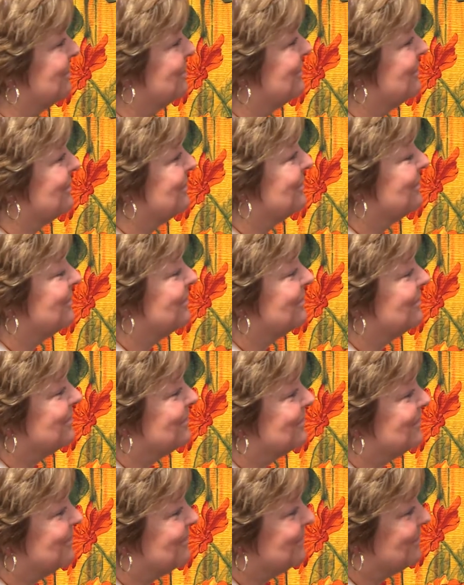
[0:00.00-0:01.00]
Oh,
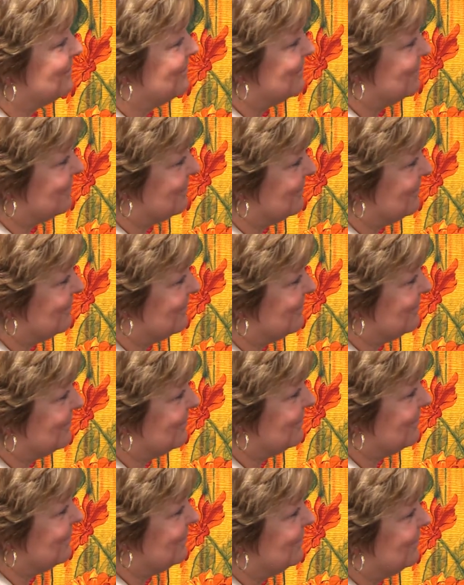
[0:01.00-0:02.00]
so he goes with you
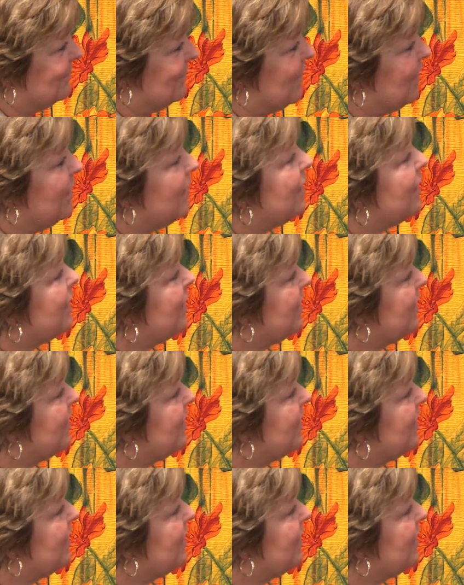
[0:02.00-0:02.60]
to the quilt shops?